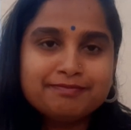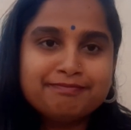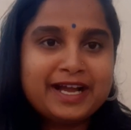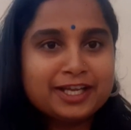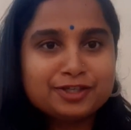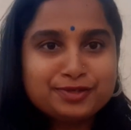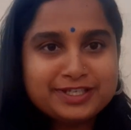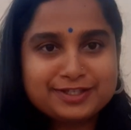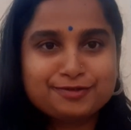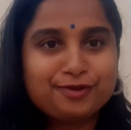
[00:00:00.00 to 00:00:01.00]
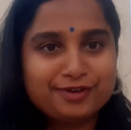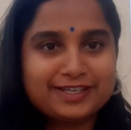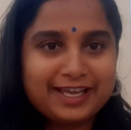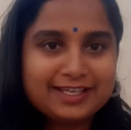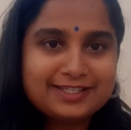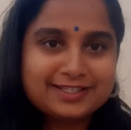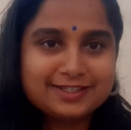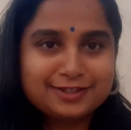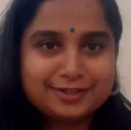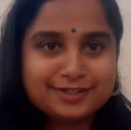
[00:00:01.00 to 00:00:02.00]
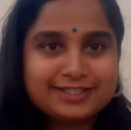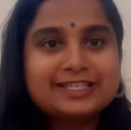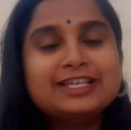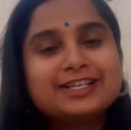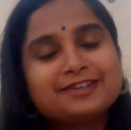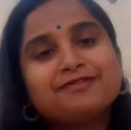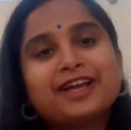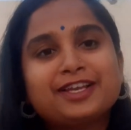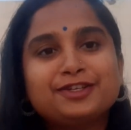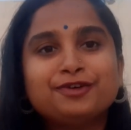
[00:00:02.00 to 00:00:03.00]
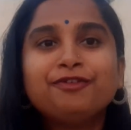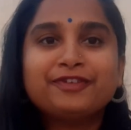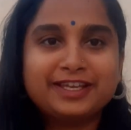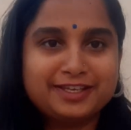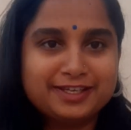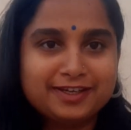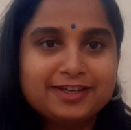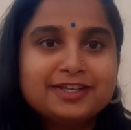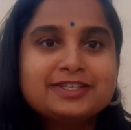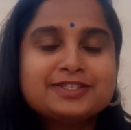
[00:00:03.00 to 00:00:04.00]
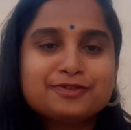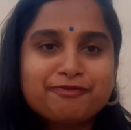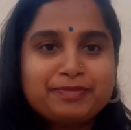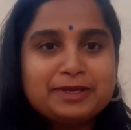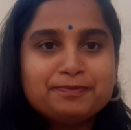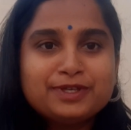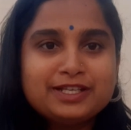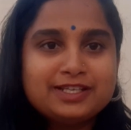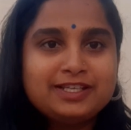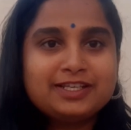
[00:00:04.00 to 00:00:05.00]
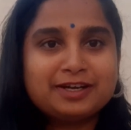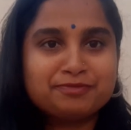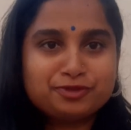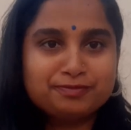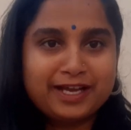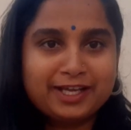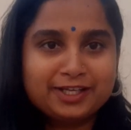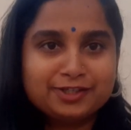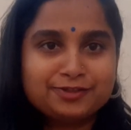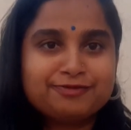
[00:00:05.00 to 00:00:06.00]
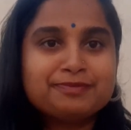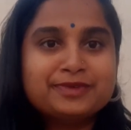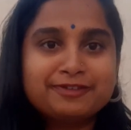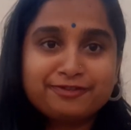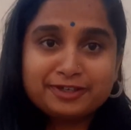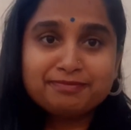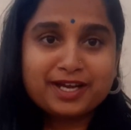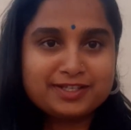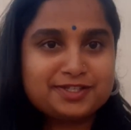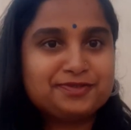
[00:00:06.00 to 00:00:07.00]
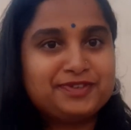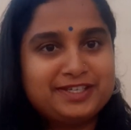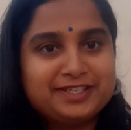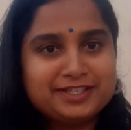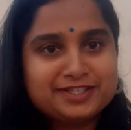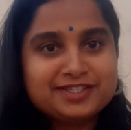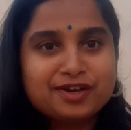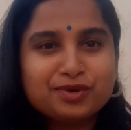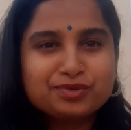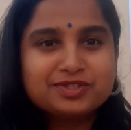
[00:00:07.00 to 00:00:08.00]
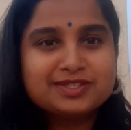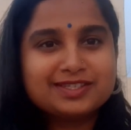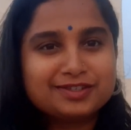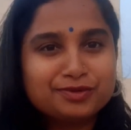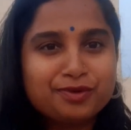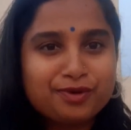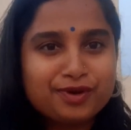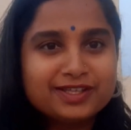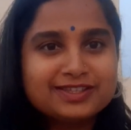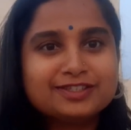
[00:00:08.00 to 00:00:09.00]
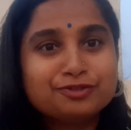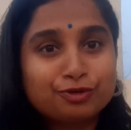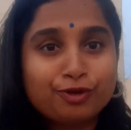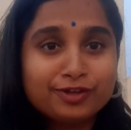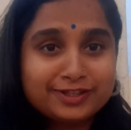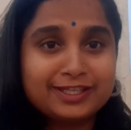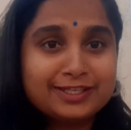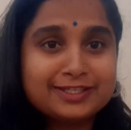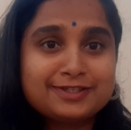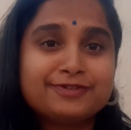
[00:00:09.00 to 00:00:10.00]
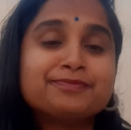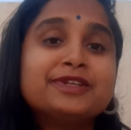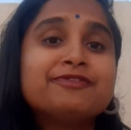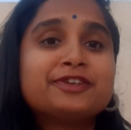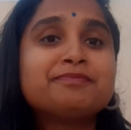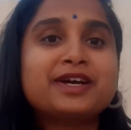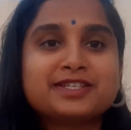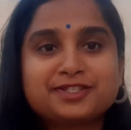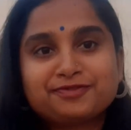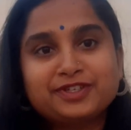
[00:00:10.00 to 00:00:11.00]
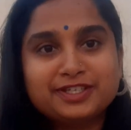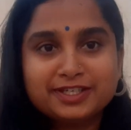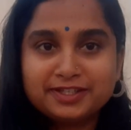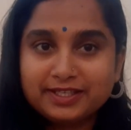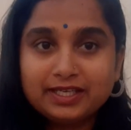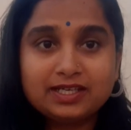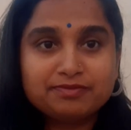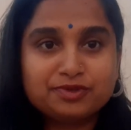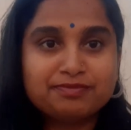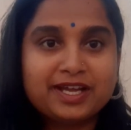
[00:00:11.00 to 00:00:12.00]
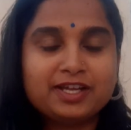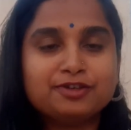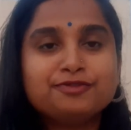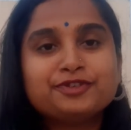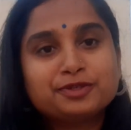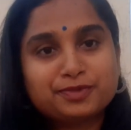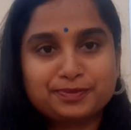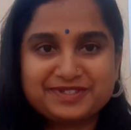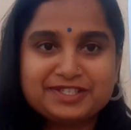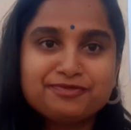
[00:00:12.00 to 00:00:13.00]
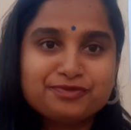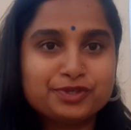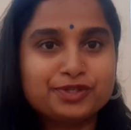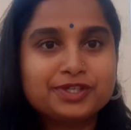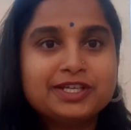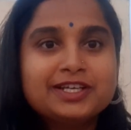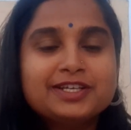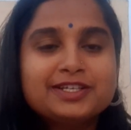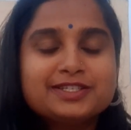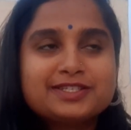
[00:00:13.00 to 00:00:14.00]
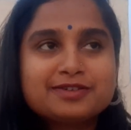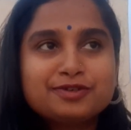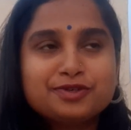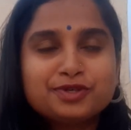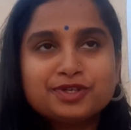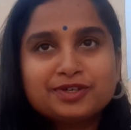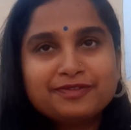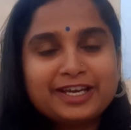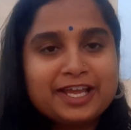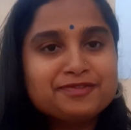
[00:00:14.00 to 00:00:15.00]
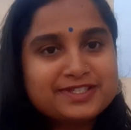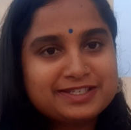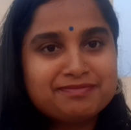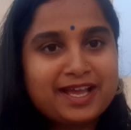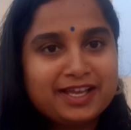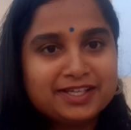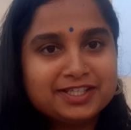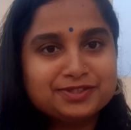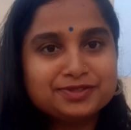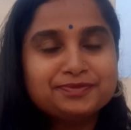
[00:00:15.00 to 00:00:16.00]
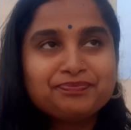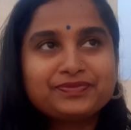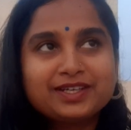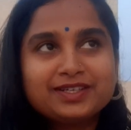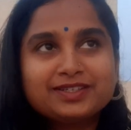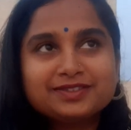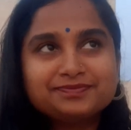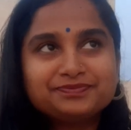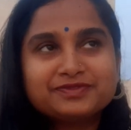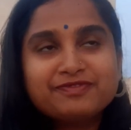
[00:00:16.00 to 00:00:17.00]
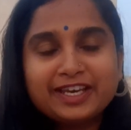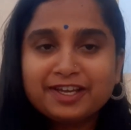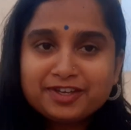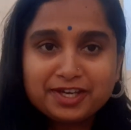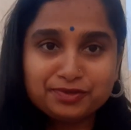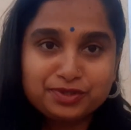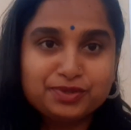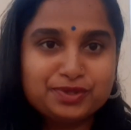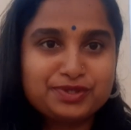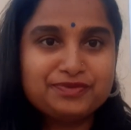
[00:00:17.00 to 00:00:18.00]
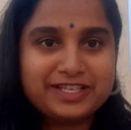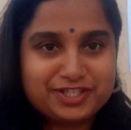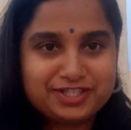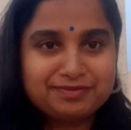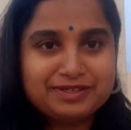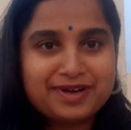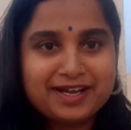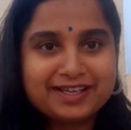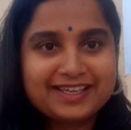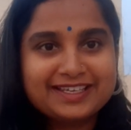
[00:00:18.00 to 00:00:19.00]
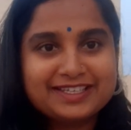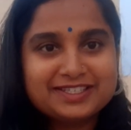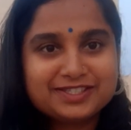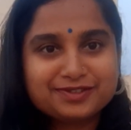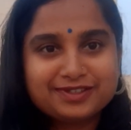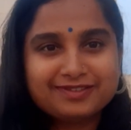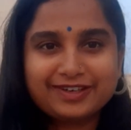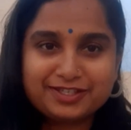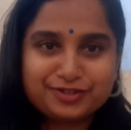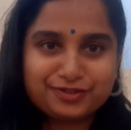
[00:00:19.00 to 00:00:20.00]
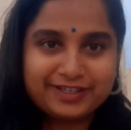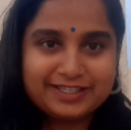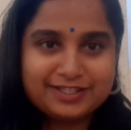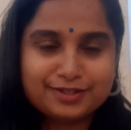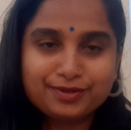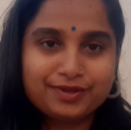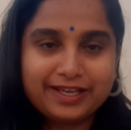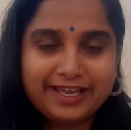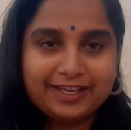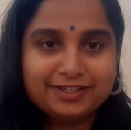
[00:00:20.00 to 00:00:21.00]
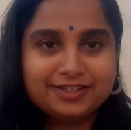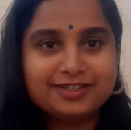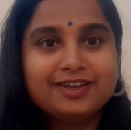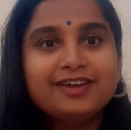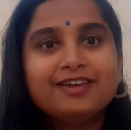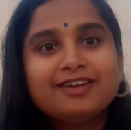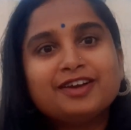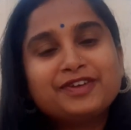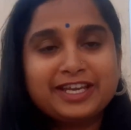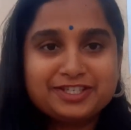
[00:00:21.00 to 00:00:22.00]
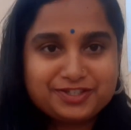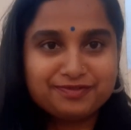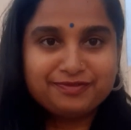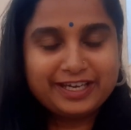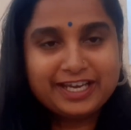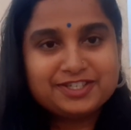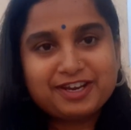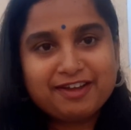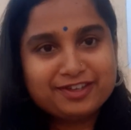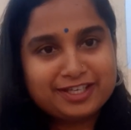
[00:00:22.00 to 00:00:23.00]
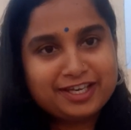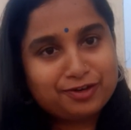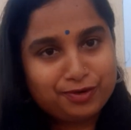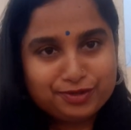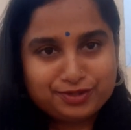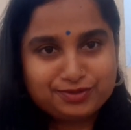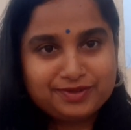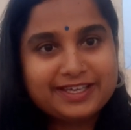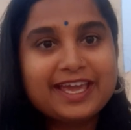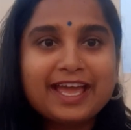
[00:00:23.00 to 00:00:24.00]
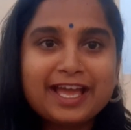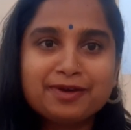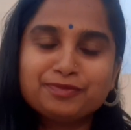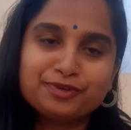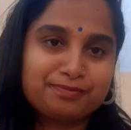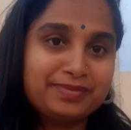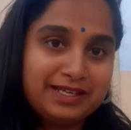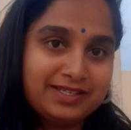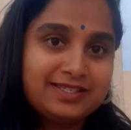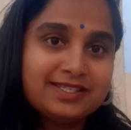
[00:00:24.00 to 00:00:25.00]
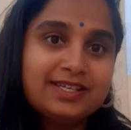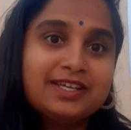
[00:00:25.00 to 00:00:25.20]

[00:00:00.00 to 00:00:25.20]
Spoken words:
Bangalore is called as Silicon Valley of India. So people come to Bangalore from different parts of India, south, north, northeast, from different parts of India. They come to Bangalore for the purpose of work. So when I was in Bangalore, whenever I would go to vegetable market, restaurants, and when I travel in an auto, cab, or bus,